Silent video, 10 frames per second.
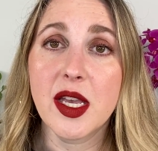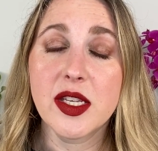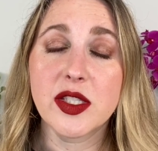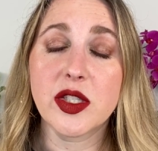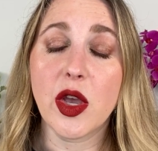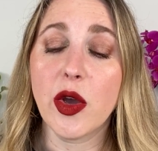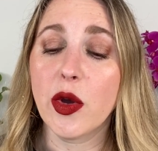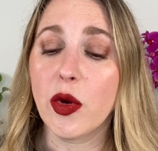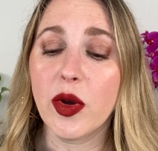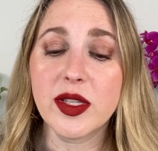
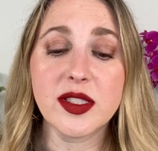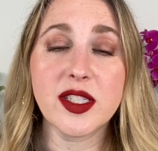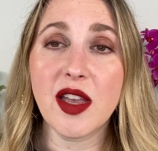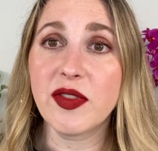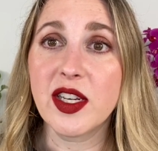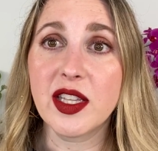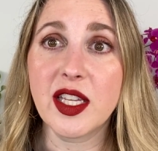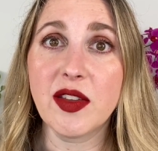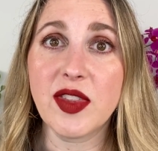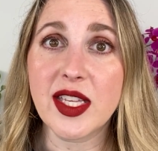So
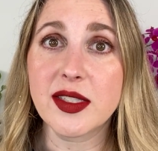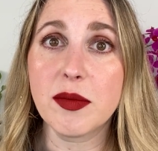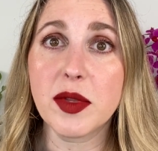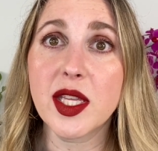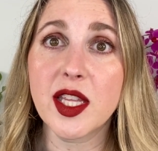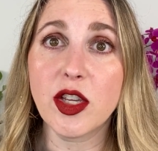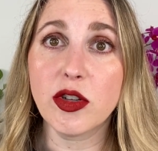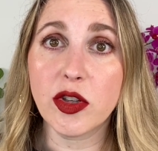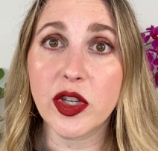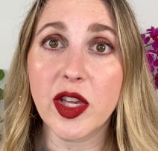definitely, if that's something that
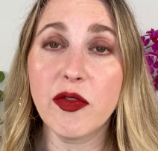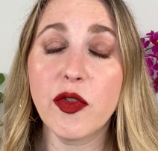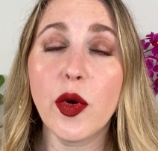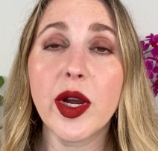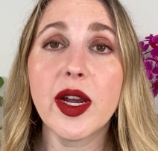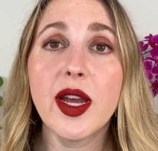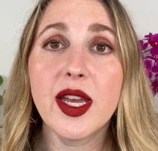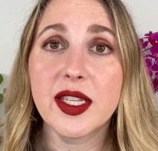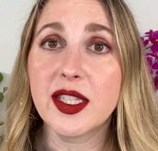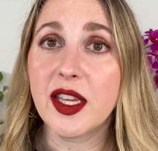you're looking for,
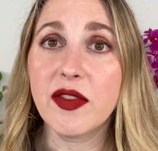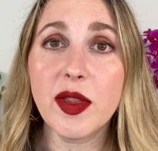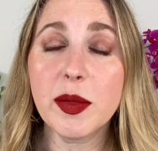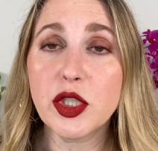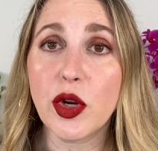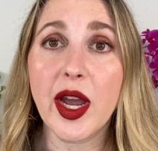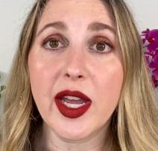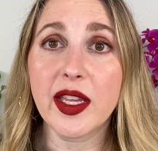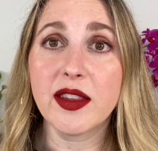give them a try.